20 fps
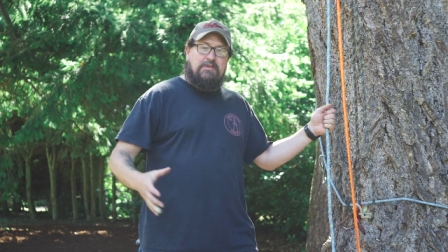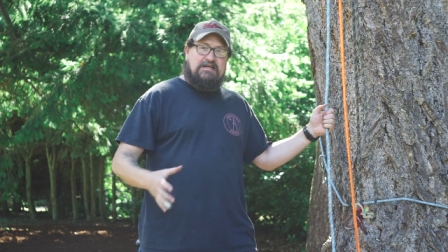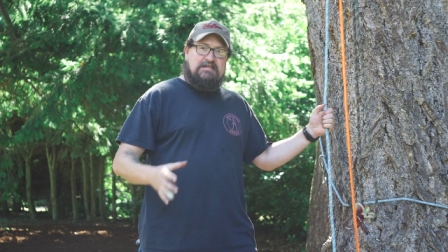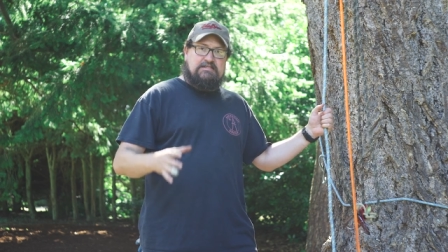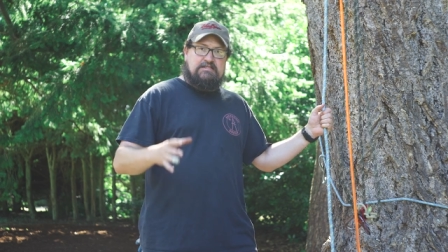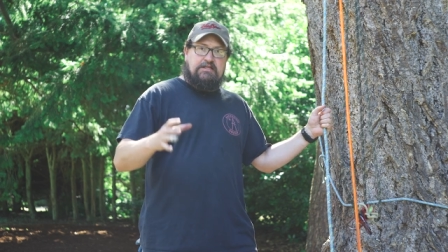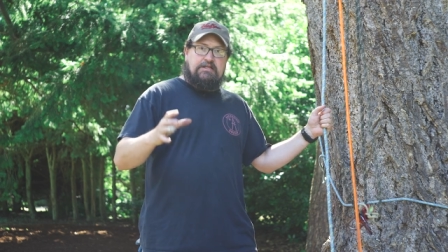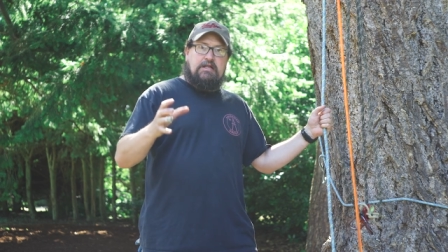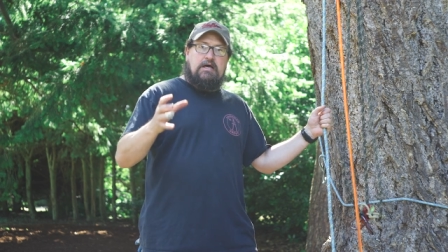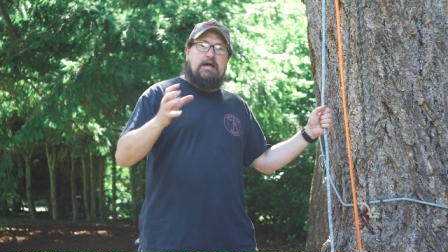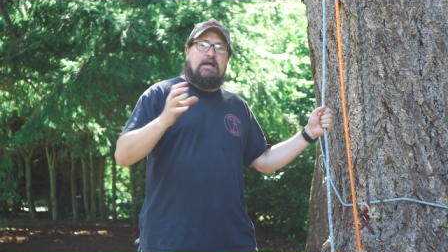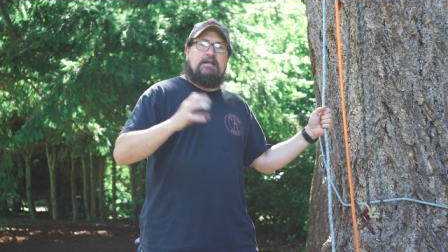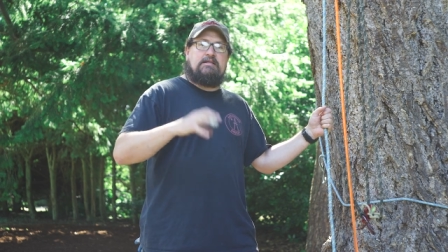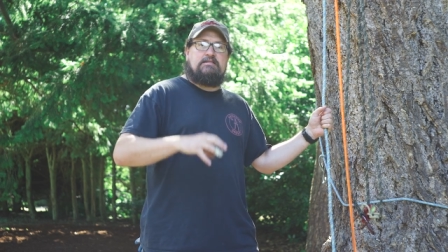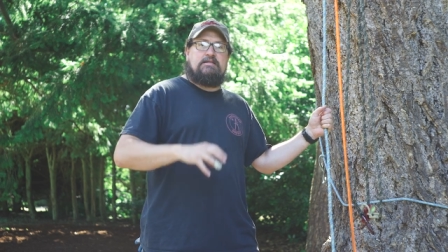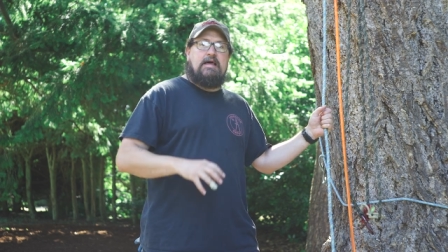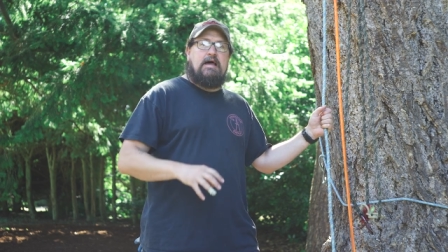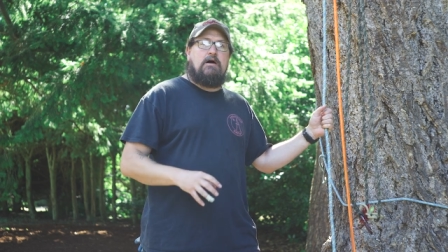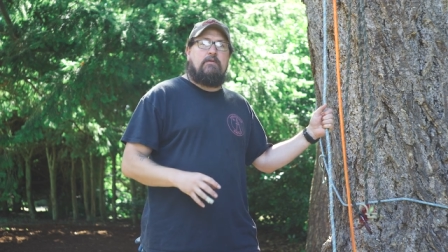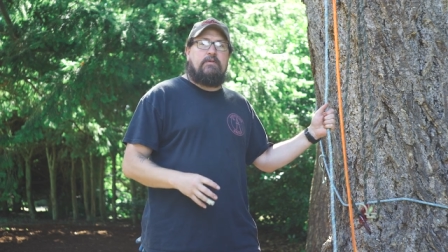because the
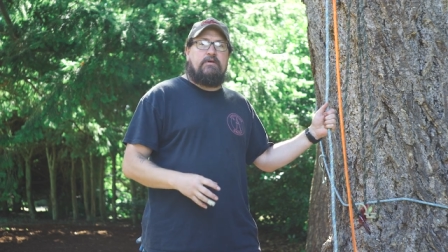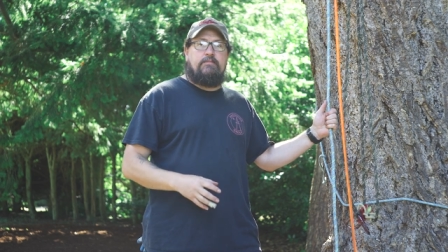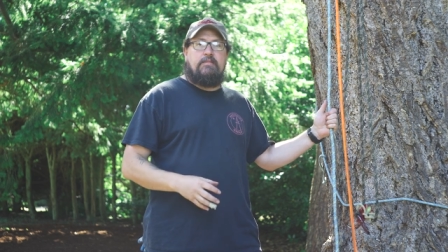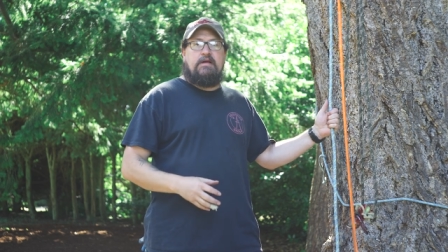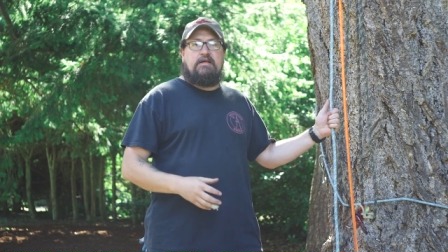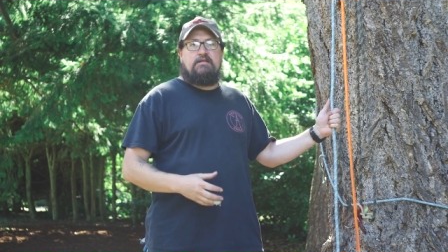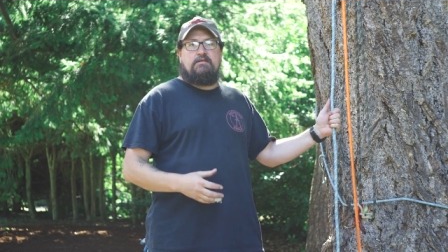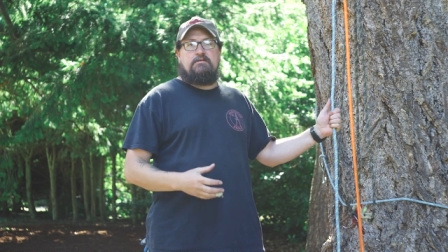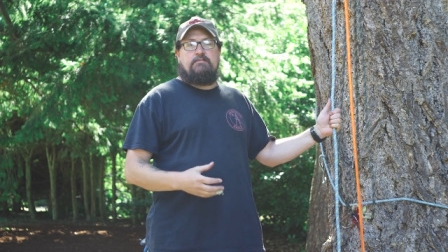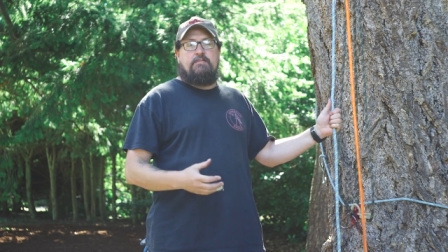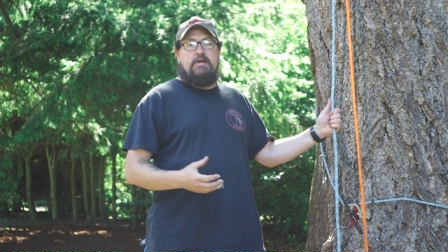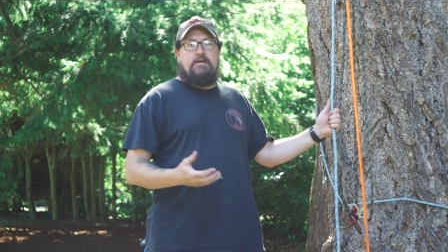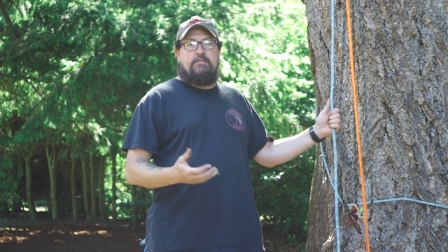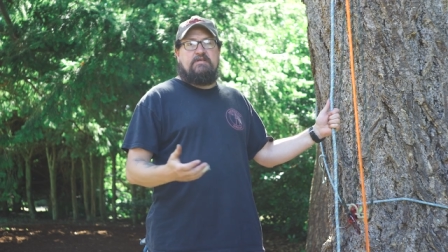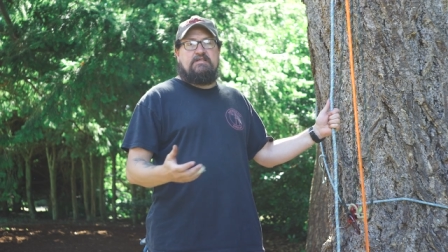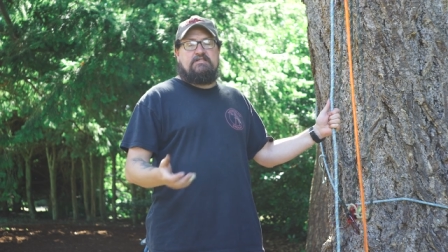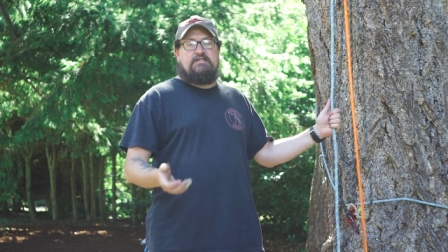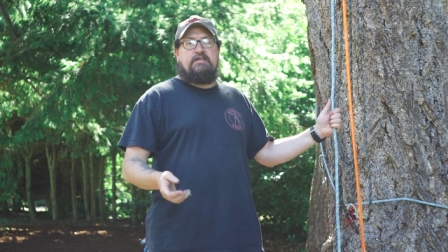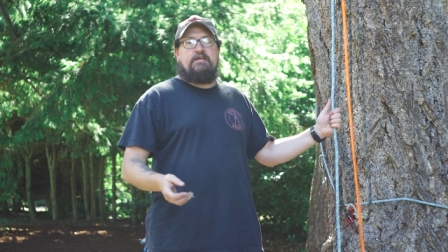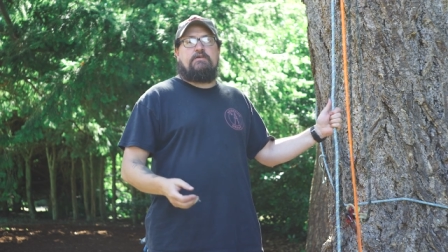lines now be may
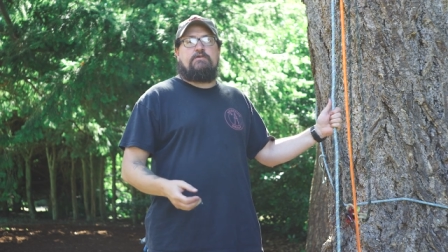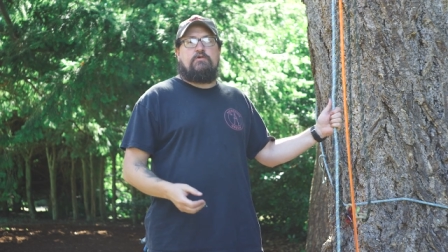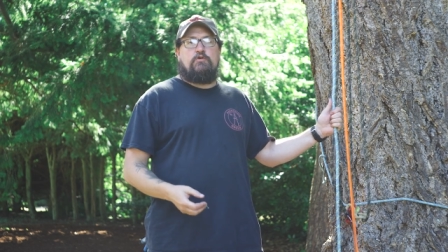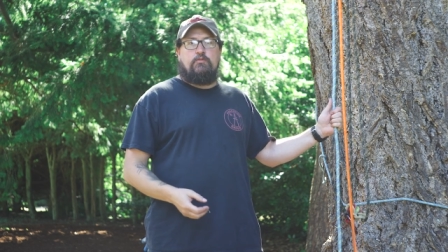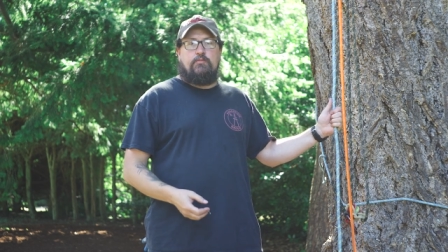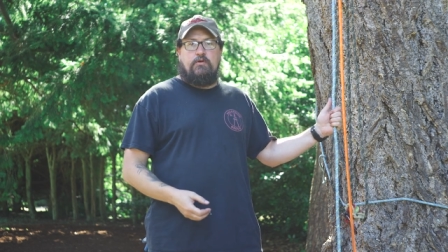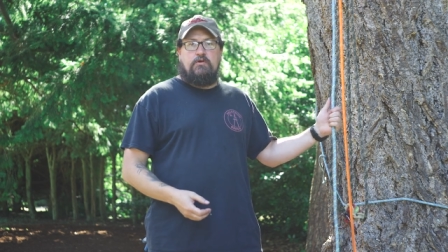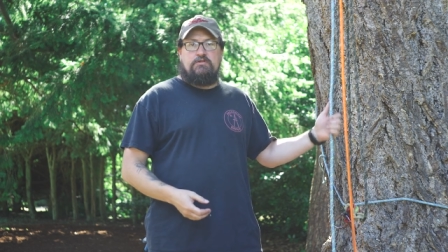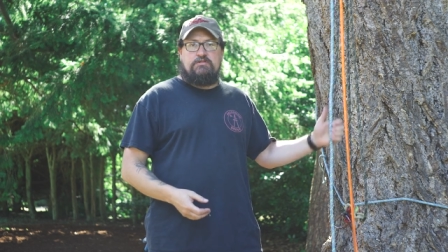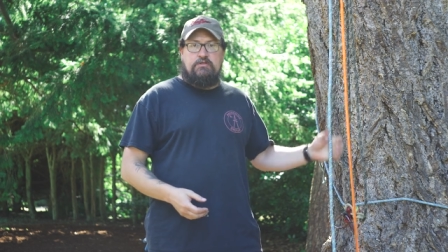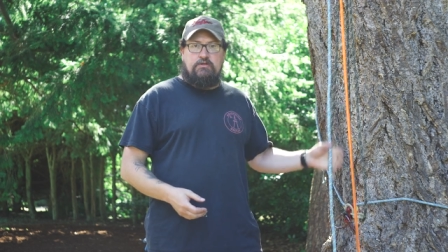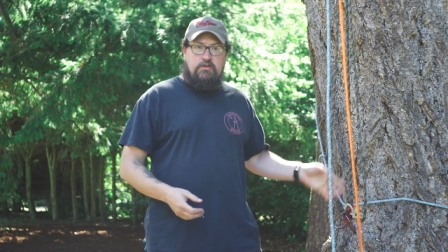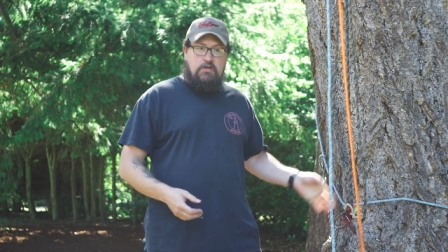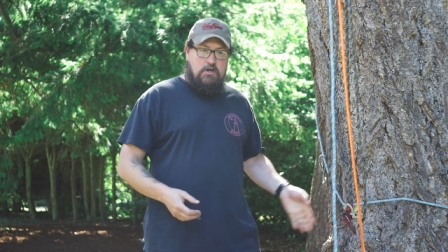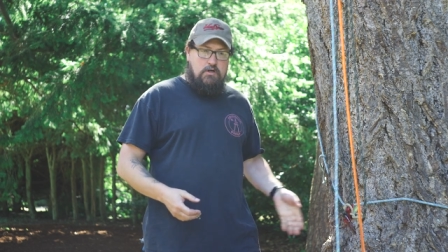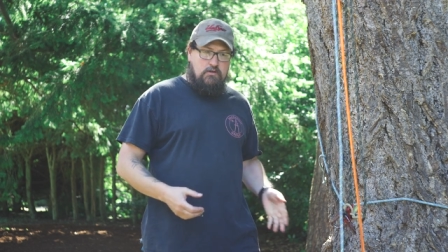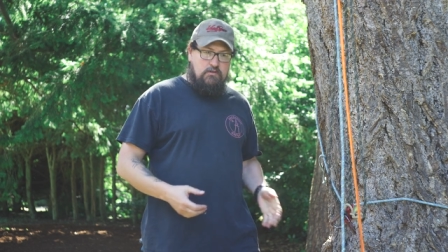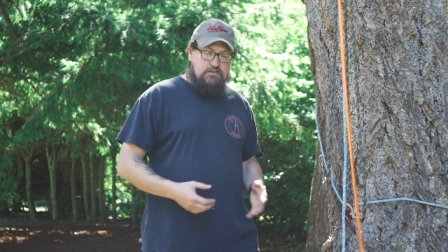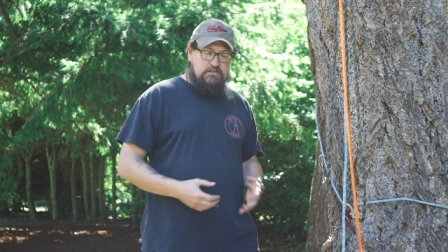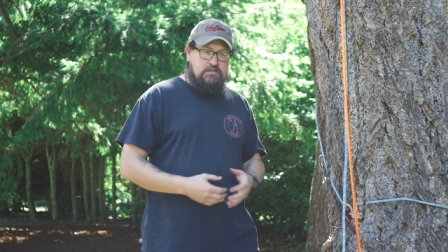maybe seeing two person
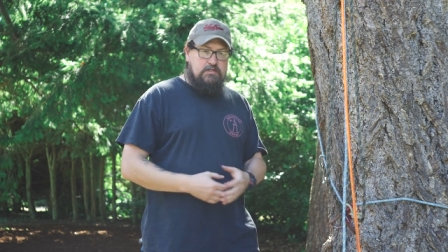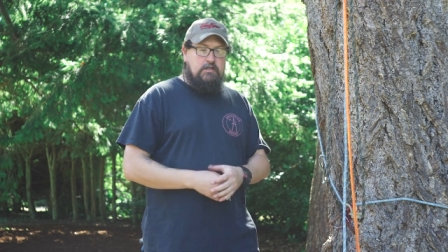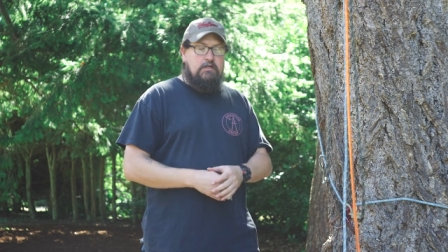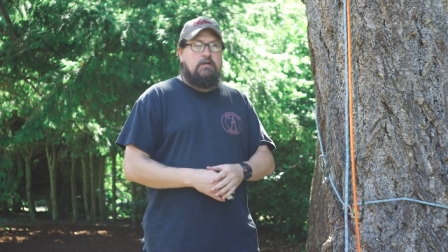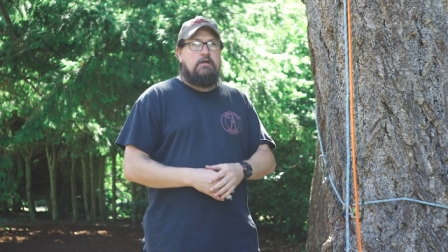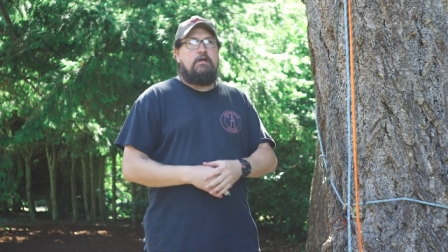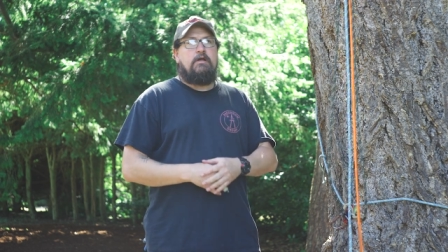loads,